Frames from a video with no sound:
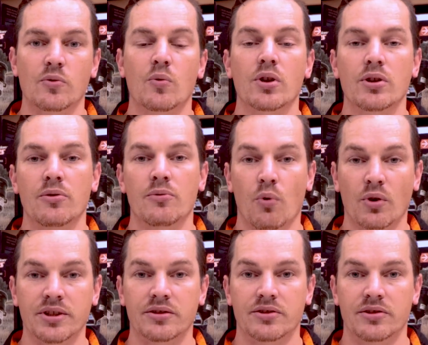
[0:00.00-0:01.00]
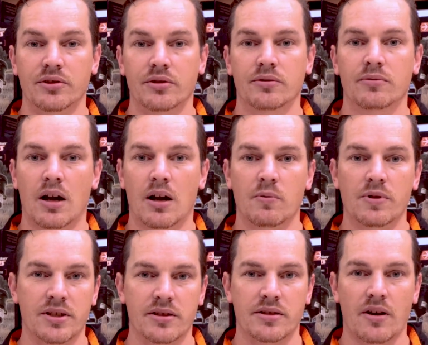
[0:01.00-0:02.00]
or what you want it to do,
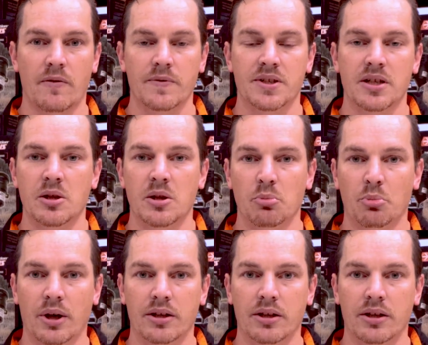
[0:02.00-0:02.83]
which is obviously